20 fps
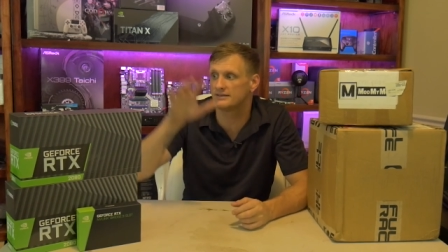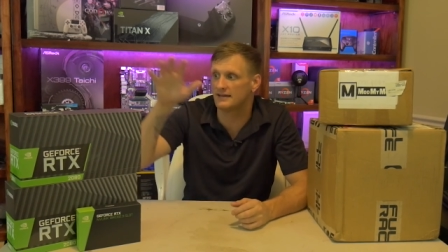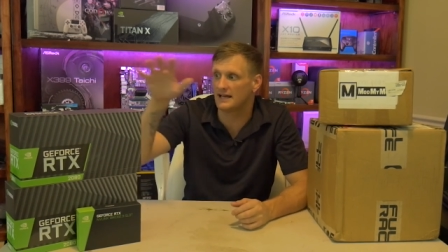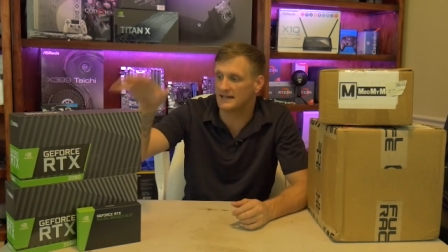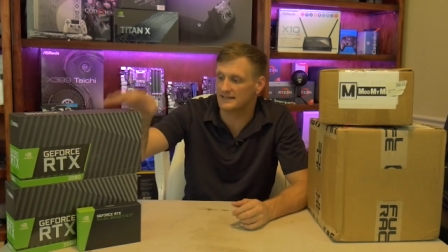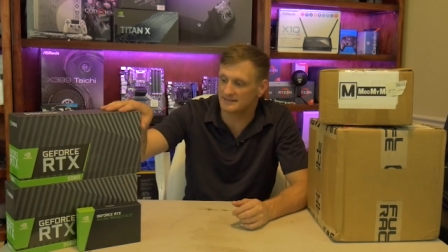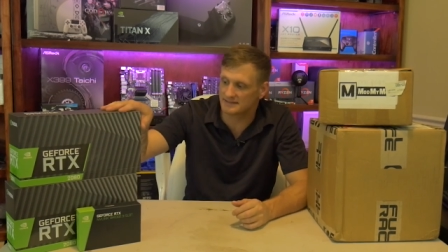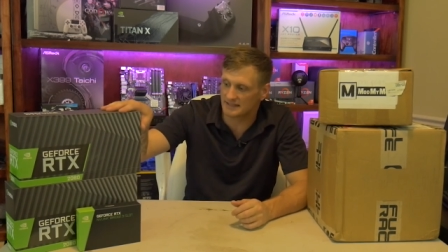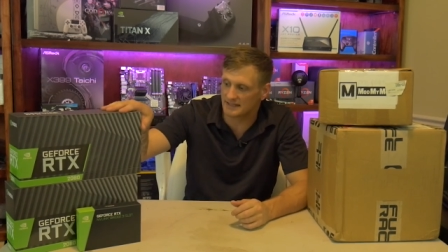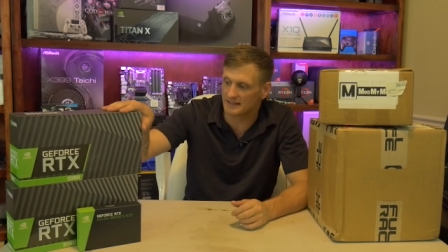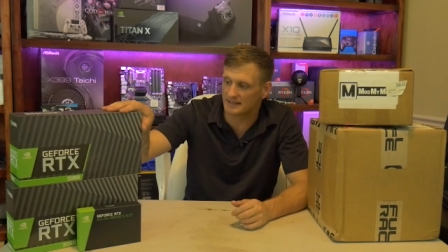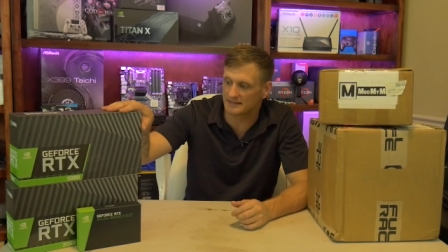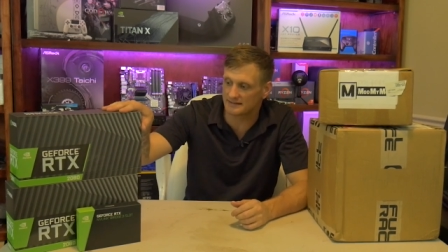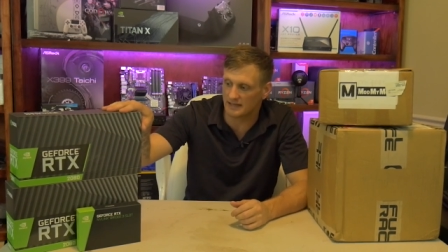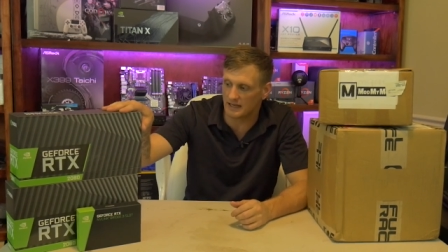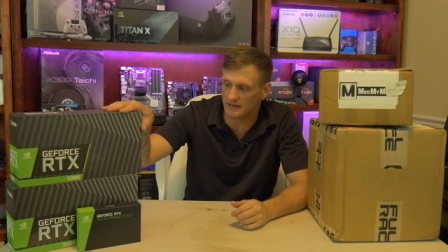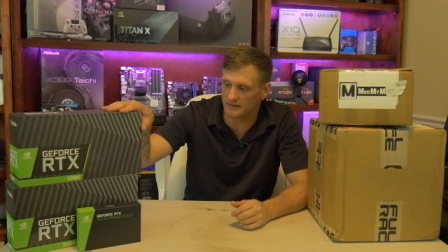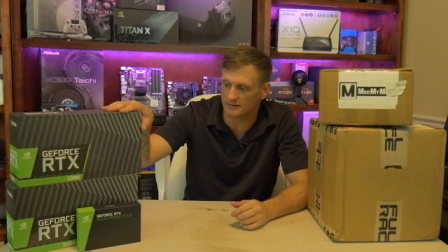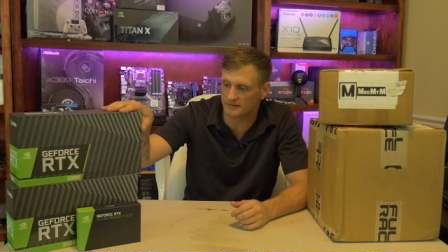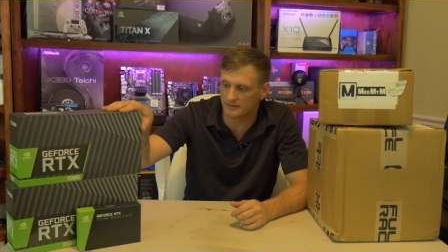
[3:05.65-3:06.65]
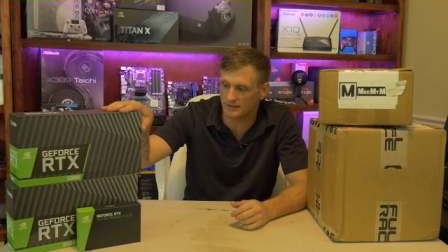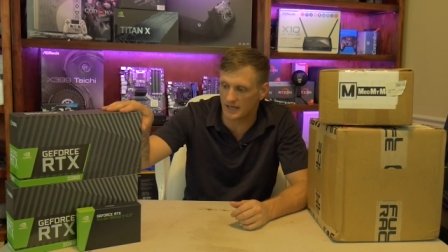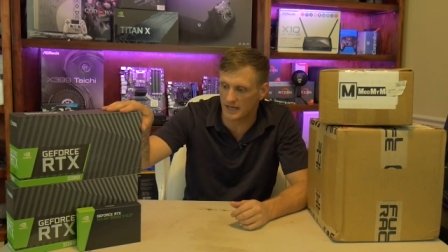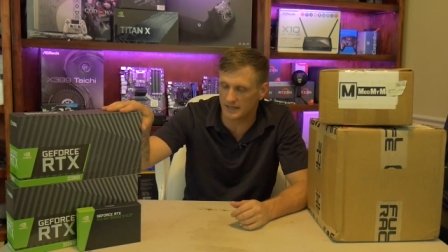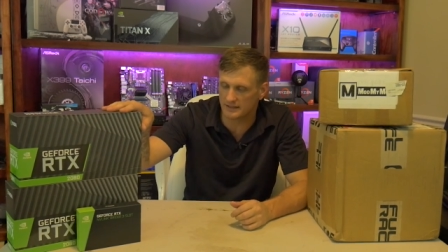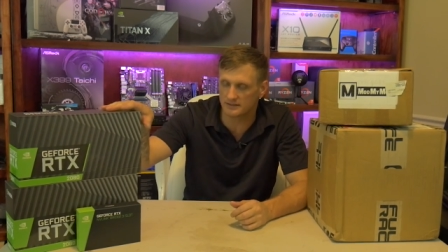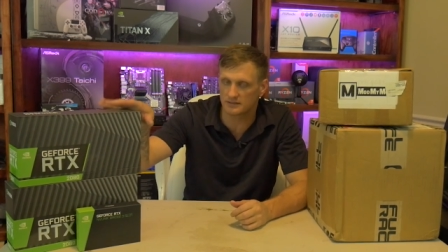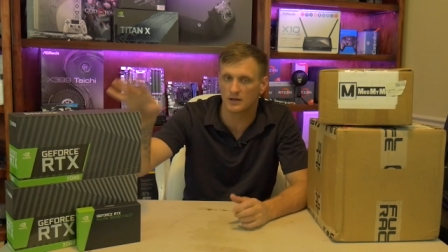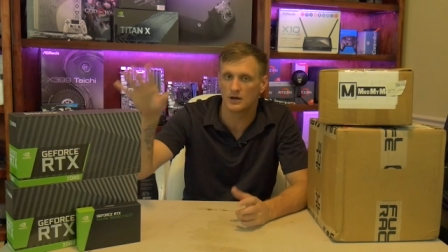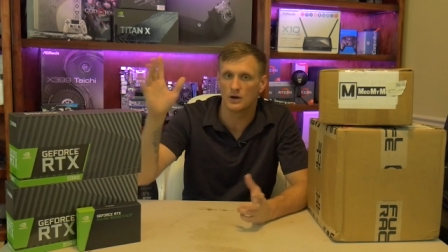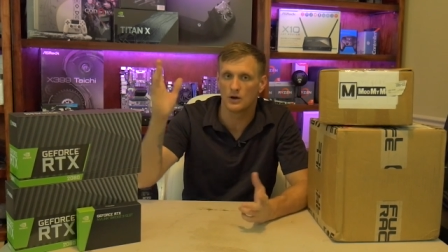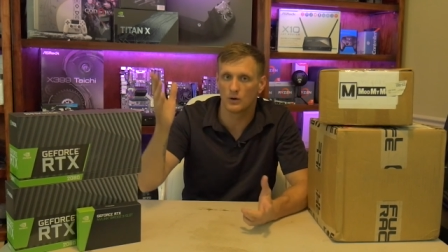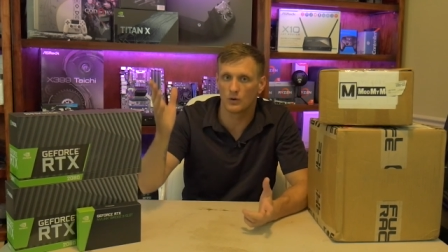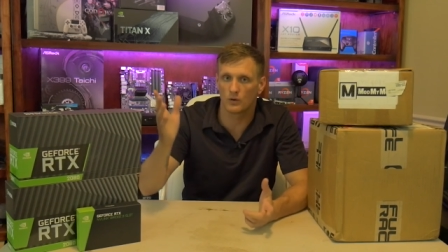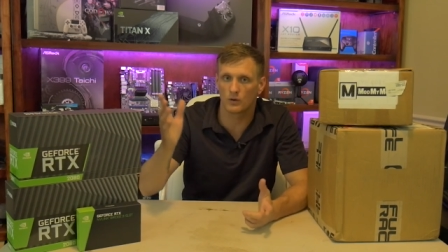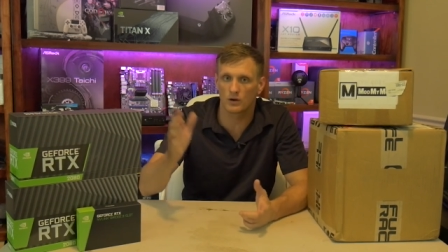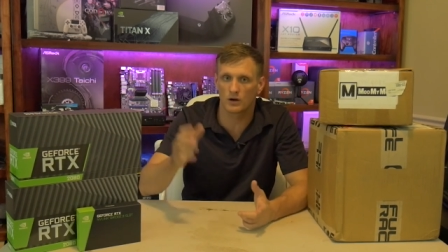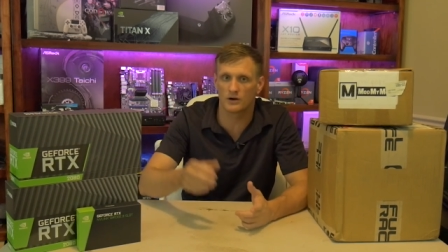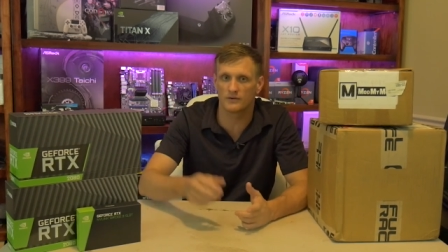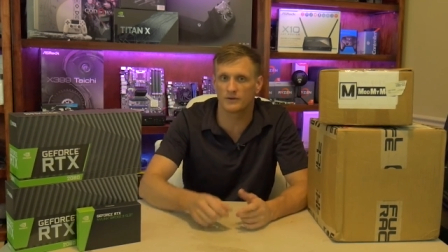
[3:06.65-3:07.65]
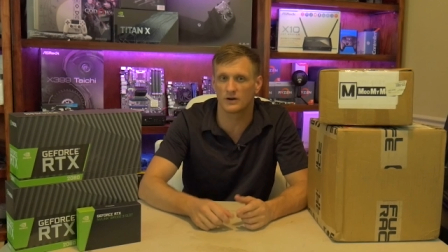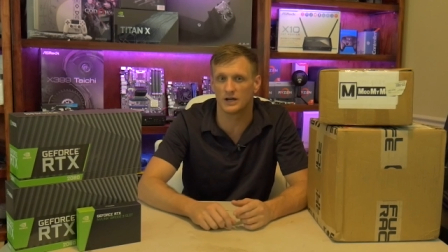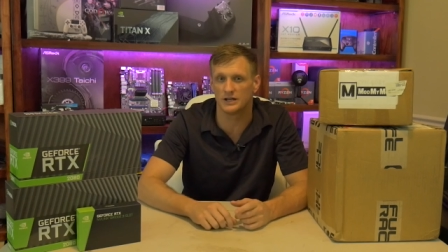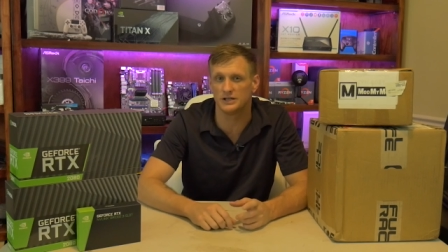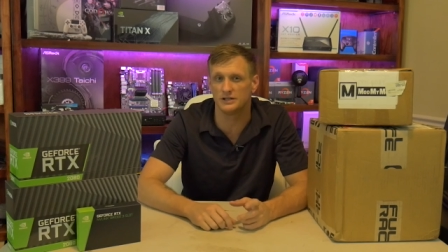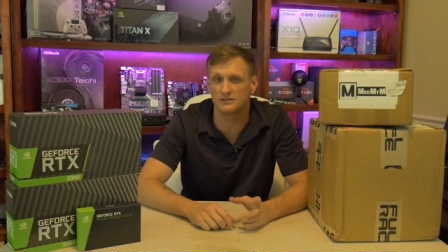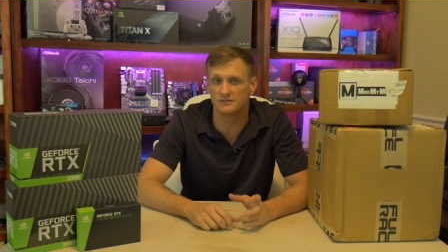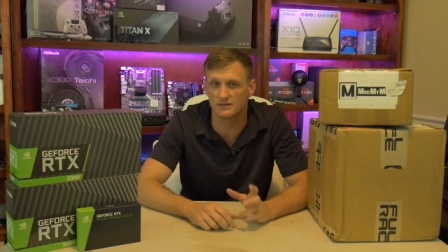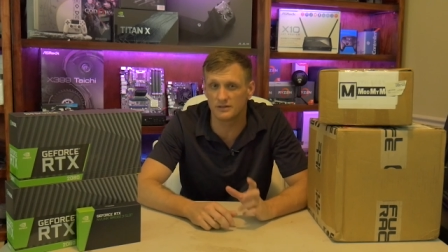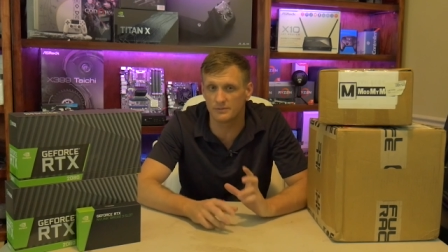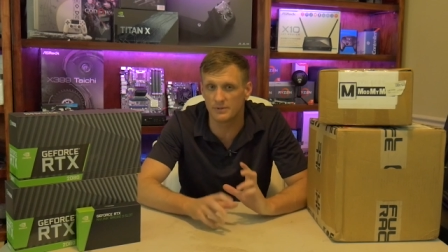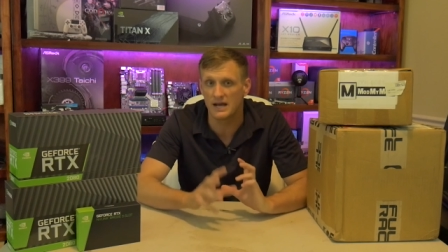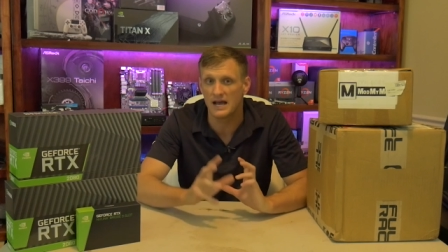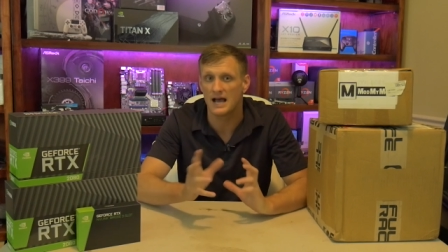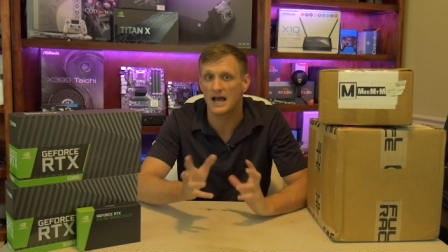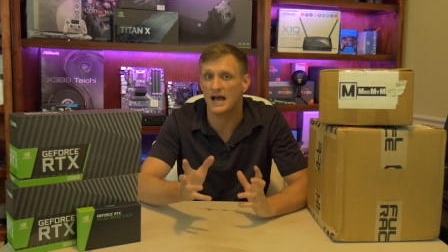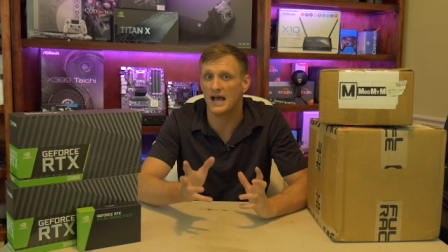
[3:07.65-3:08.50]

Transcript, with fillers: testing this out tonight, or over on YouTube.